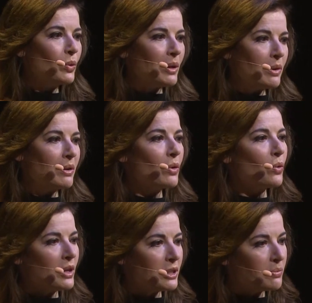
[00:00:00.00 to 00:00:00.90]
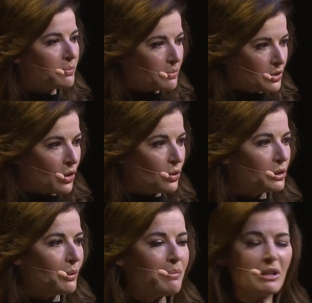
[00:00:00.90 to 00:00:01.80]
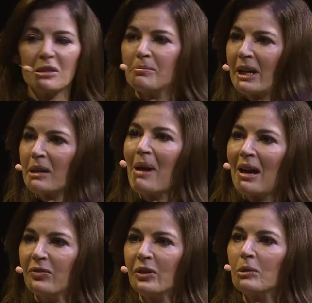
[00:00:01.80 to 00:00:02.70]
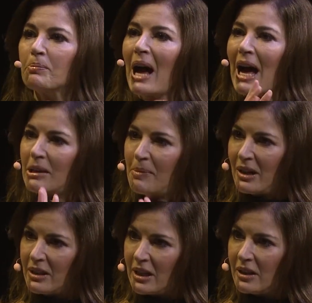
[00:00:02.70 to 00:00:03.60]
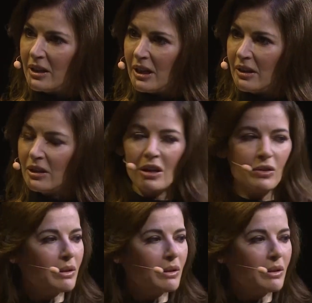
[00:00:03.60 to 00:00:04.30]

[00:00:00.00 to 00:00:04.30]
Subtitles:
we were always told that we mustn't make a man feel bad about anything,